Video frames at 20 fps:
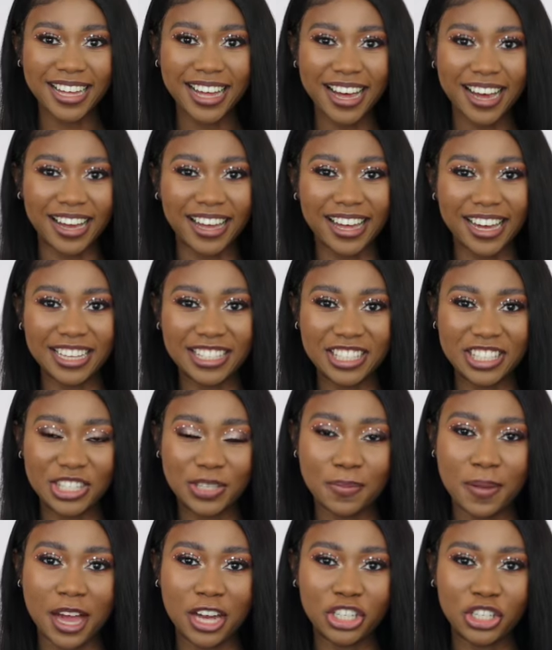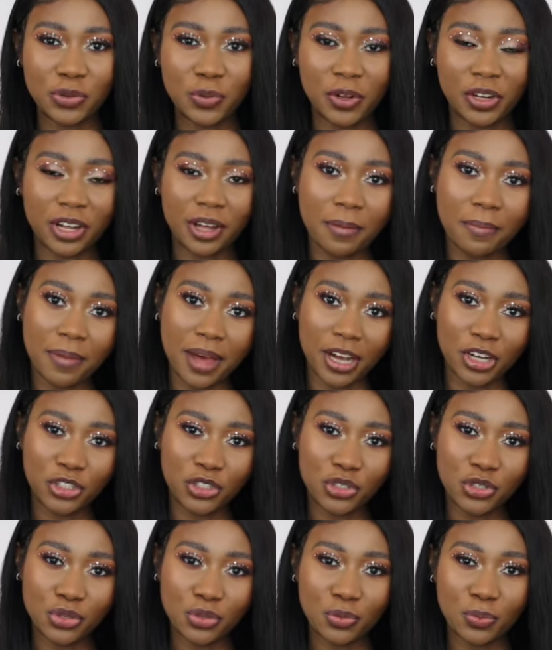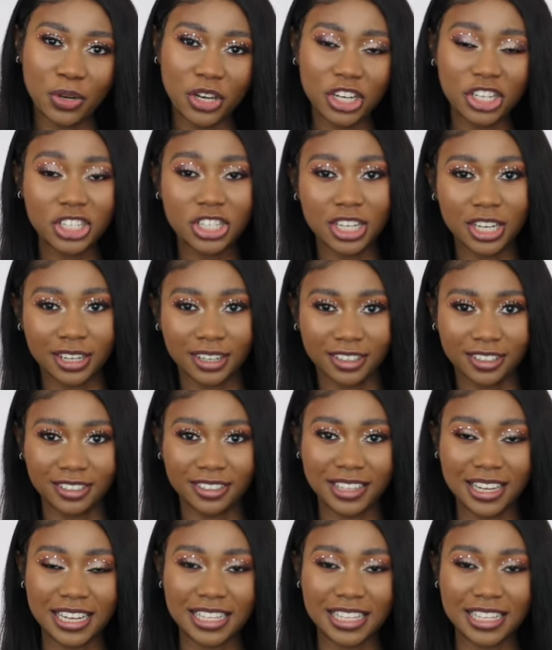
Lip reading: Hi guys, it's Maggie. Welcome back to my channel.